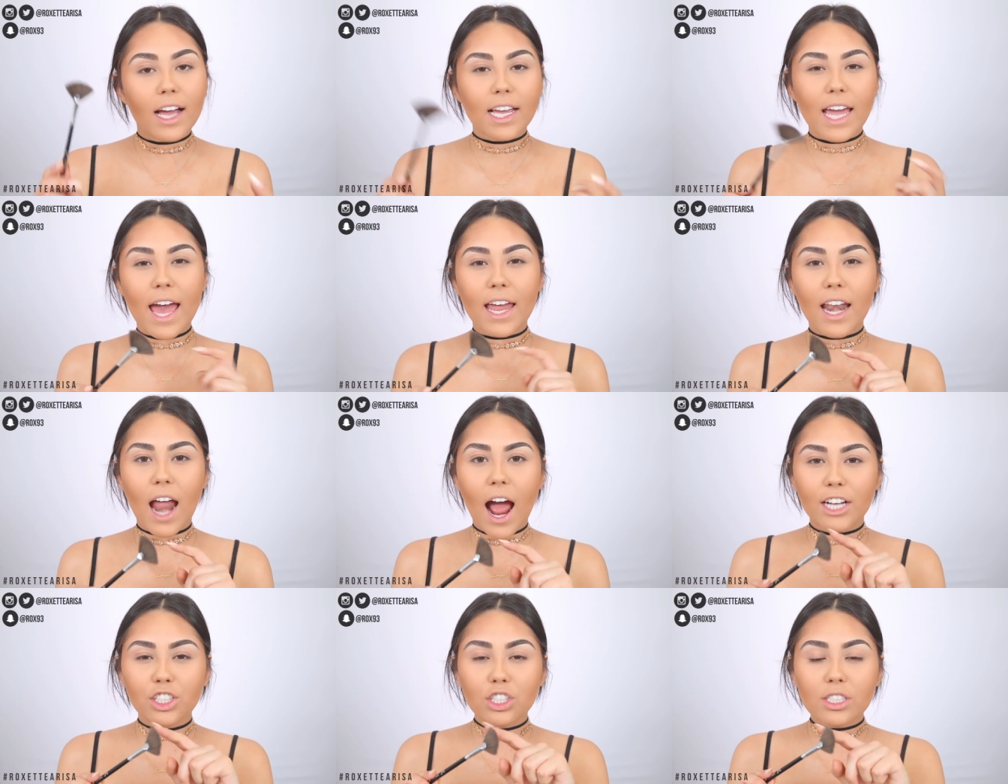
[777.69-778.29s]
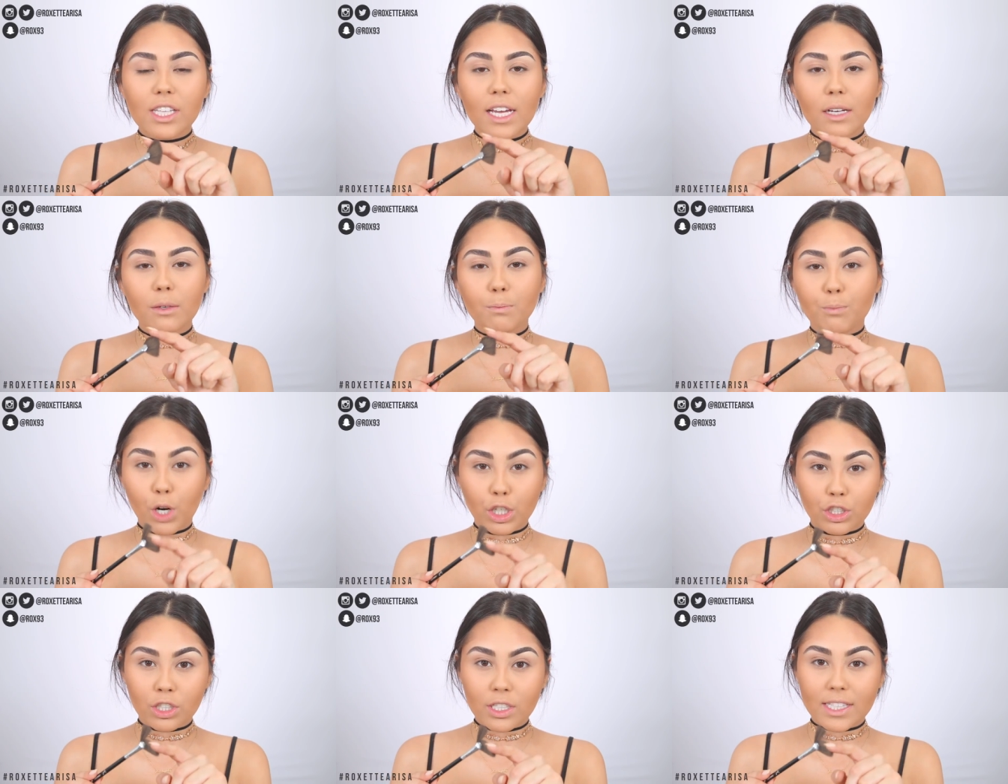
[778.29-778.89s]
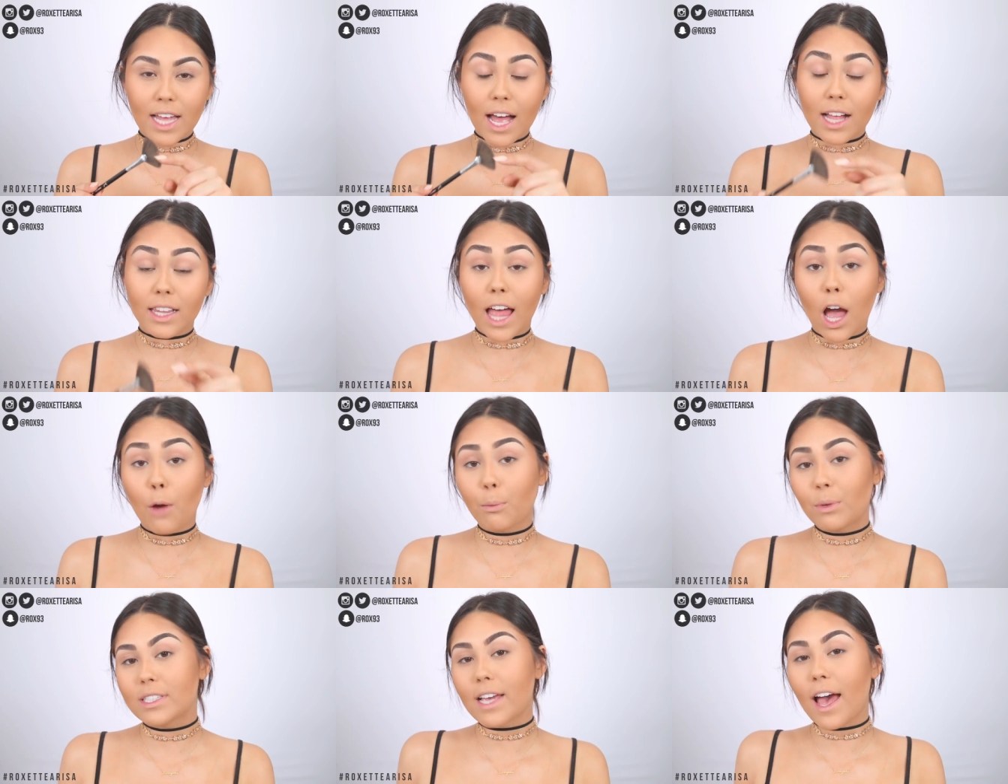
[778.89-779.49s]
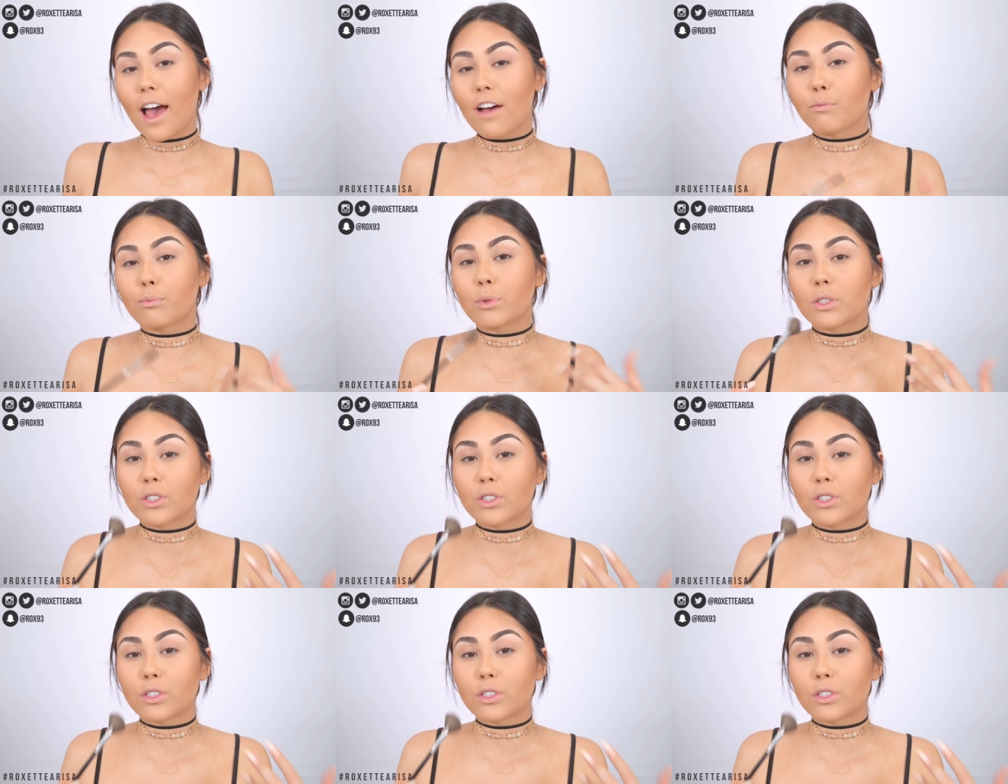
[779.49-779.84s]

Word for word: again, I just like brushes that allow me to have